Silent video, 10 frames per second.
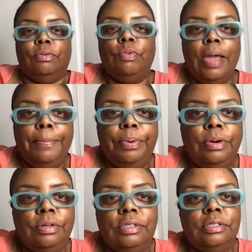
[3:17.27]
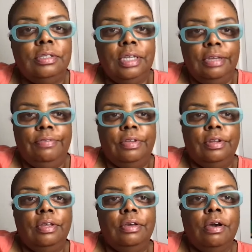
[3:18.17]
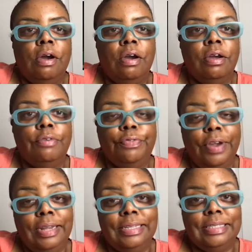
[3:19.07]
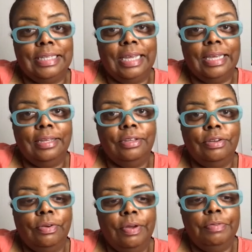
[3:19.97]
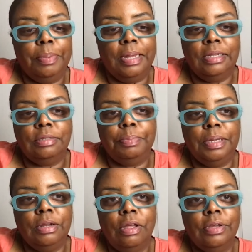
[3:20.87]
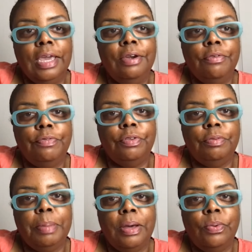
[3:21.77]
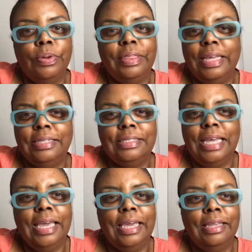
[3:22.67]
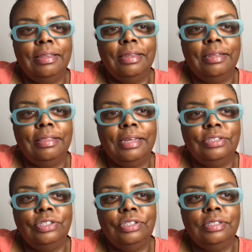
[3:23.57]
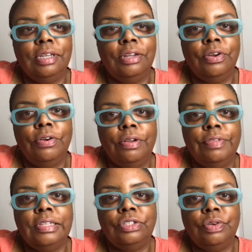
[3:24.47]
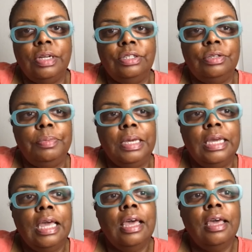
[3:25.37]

rappers even are afraid to say. You know, everybody's being all careful about what they say, and that's just unheard of. That's strange to me.